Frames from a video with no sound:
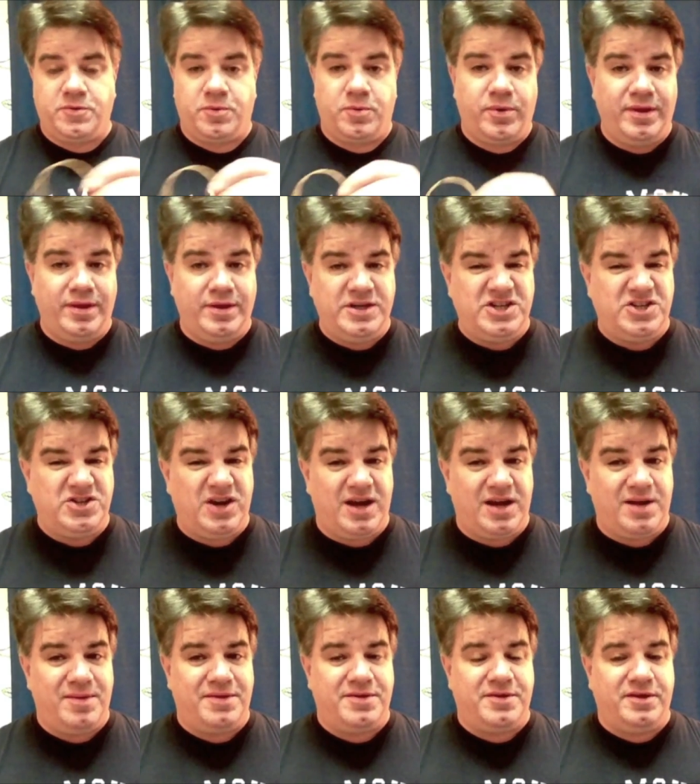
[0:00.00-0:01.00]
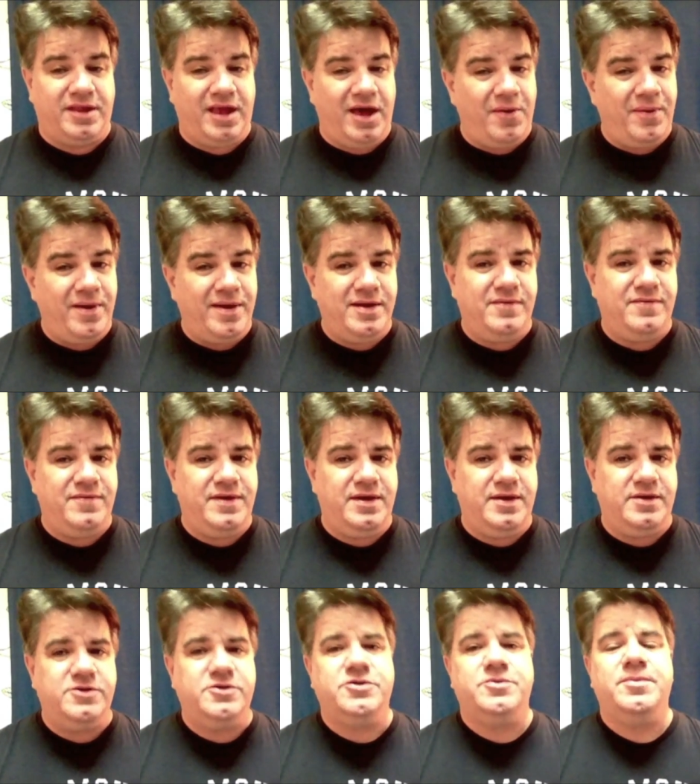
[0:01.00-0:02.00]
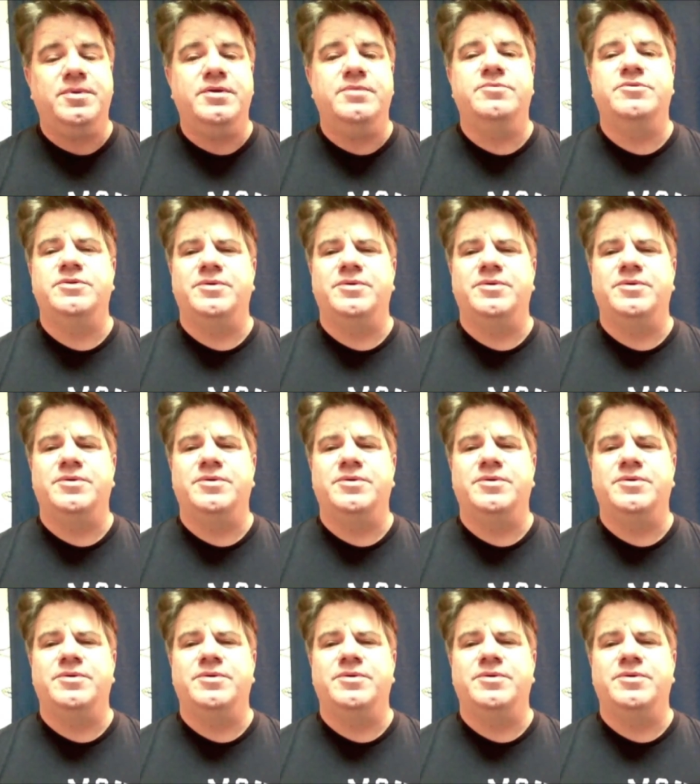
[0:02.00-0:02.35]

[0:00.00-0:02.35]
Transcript: we're really just talking about the low end of the instrument,